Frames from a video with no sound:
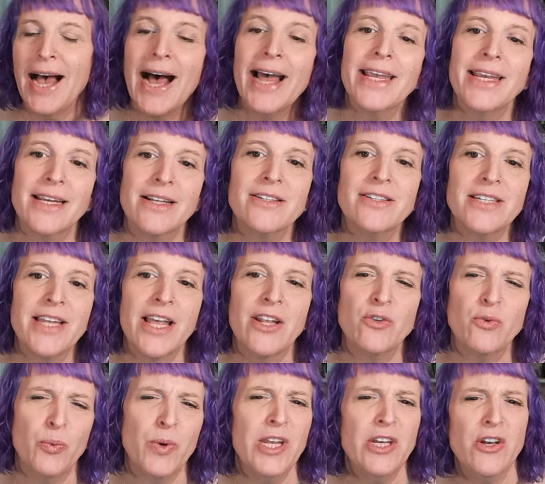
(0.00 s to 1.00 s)
I
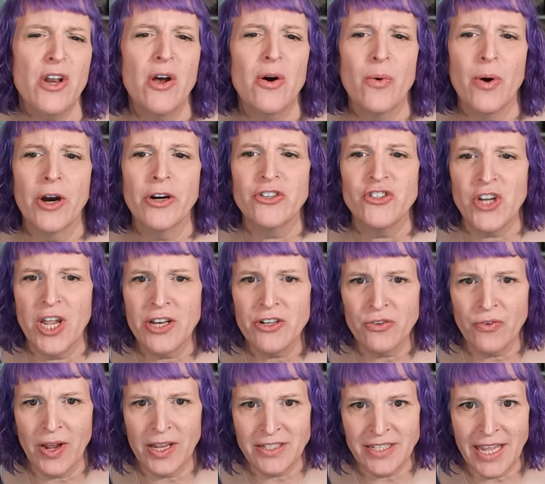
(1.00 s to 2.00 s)
contend we know our
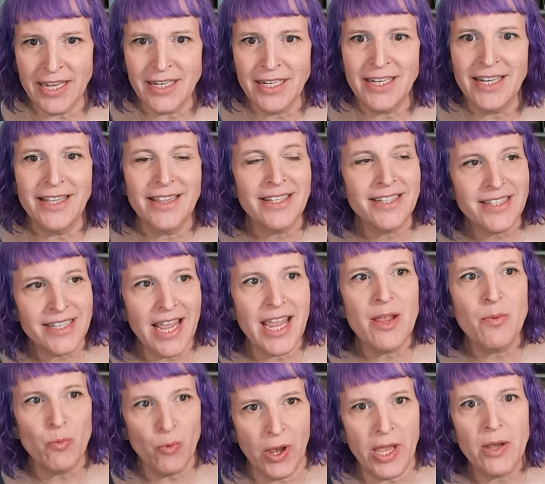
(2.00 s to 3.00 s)
gender identity the
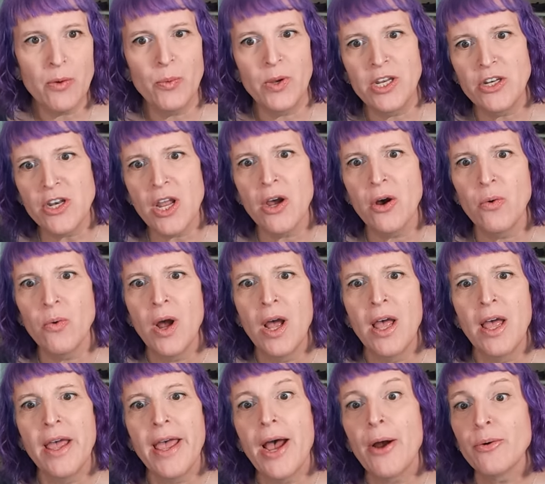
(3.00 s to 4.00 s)
same way we know
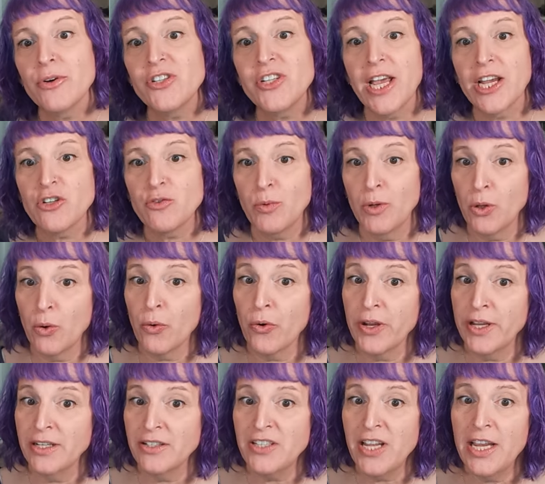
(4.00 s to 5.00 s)
our sexual
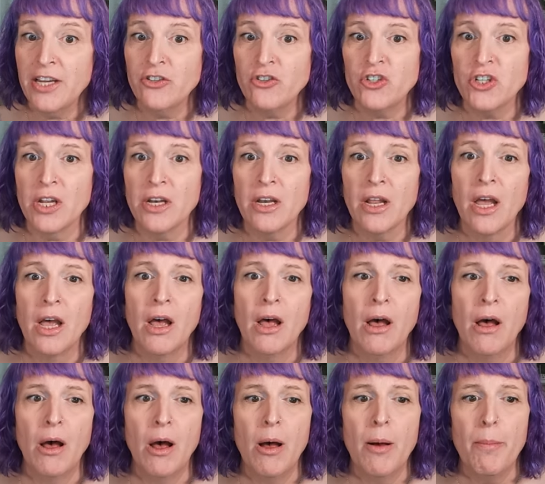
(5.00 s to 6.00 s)
orientation.
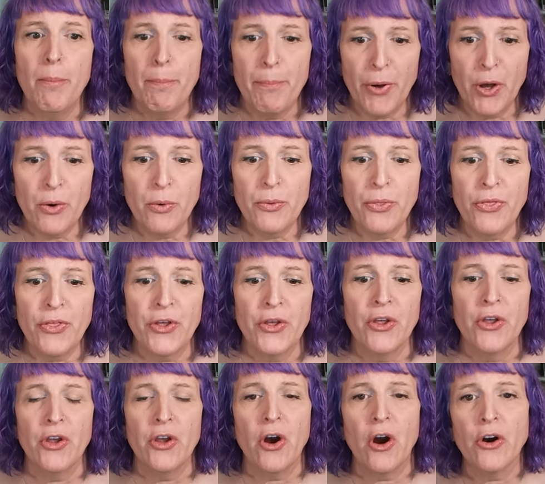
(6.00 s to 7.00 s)
Both
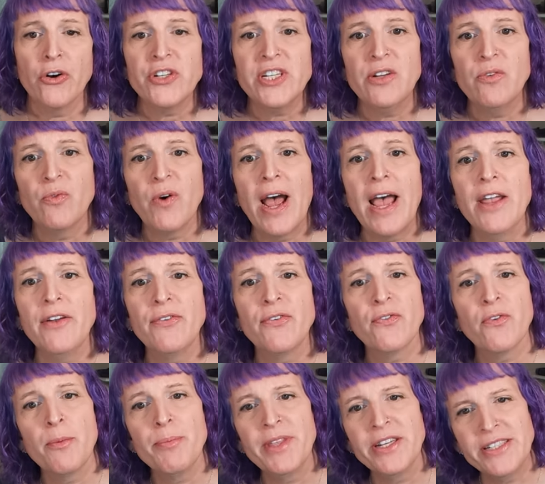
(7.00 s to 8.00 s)
are derived
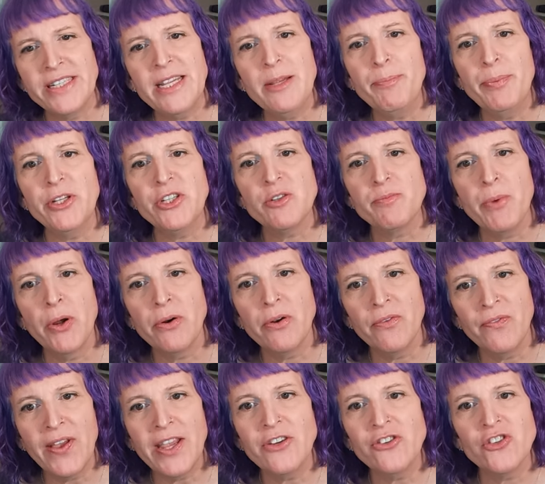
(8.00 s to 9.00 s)
from the deepest
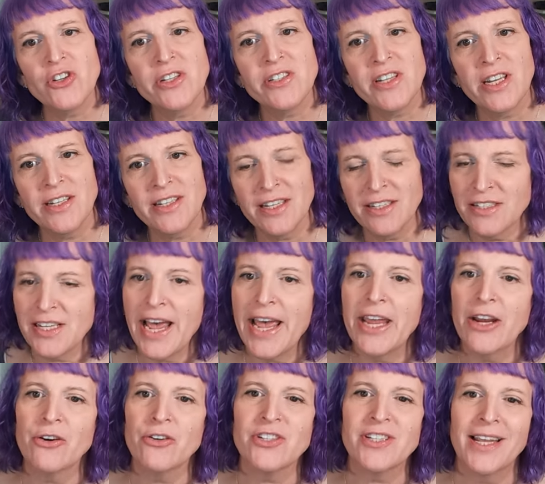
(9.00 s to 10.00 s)
motivations and
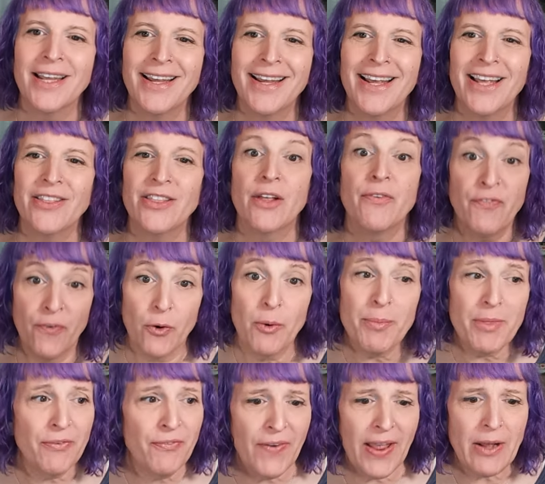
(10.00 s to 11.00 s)
desires that
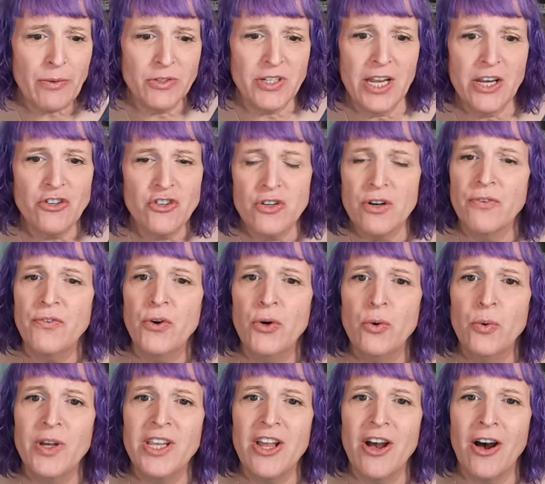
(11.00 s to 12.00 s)
form the foundation of
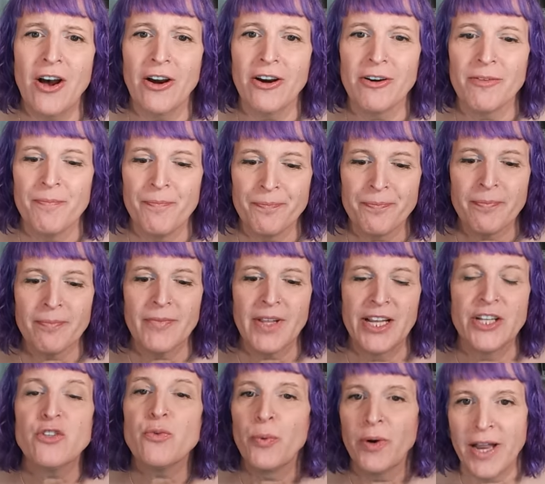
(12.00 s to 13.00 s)
who we are.
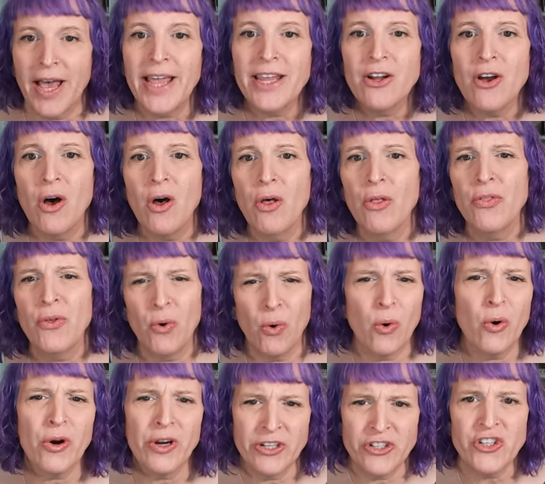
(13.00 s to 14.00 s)
It's what I call the
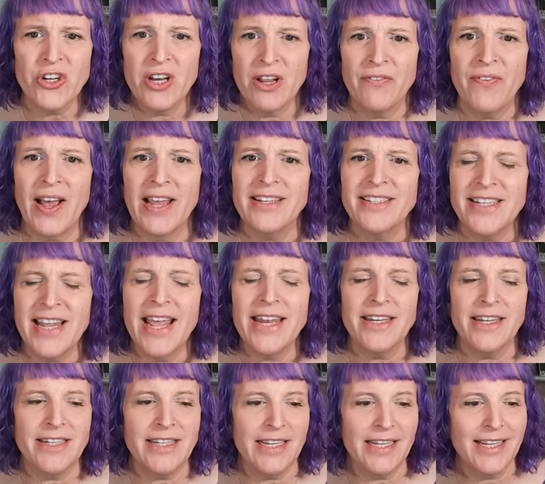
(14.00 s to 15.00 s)
origin of
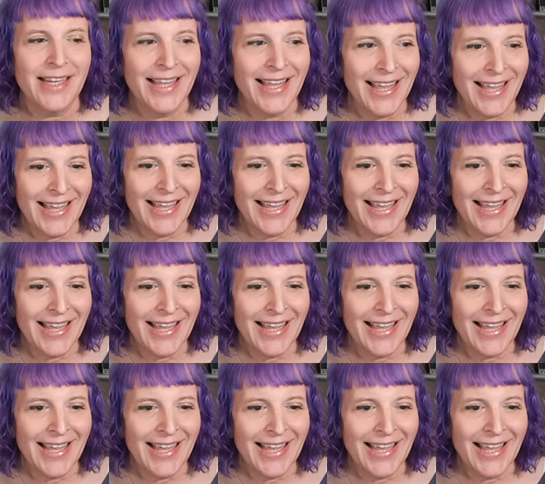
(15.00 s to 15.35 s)
identity.